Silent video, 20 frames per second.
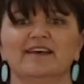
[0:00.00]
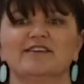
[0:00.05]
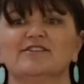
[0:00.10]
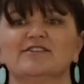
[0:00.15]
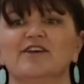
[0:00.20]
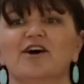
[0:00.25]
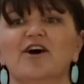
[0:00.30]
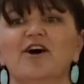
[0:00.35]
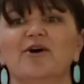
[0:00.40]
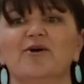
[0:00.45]

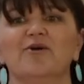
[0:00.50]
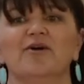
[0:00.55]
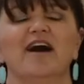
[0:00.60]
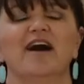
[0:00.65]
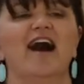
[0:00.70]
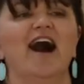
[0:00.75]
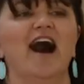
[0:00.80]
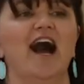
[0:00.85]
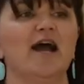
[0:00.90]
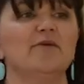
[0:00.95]
So
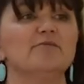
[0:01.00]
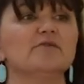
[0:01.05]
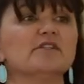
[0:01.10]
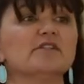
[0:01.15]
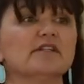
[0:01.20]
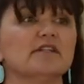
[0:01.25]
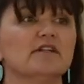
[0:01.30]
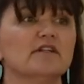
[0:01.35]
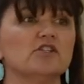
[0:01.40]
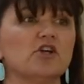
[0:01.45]
I'm
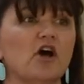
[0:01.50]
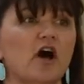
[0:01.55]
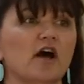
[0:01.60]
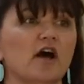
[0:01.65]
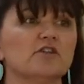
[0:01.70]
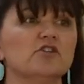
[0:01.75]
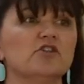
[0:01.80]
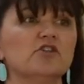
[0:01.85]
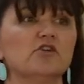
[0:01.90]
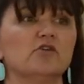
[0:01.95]
just going to
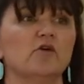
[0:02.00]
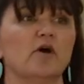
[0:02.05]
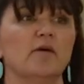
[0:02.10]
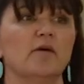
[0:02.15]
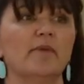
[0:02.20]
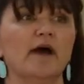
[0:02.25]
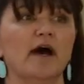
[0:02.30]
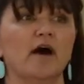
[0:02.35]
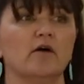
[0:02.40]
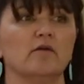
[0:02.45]
talk to you
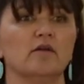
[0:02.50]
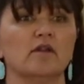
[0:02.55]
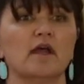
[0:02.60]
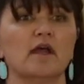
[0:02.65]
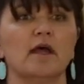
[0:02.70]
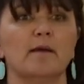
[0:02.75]
about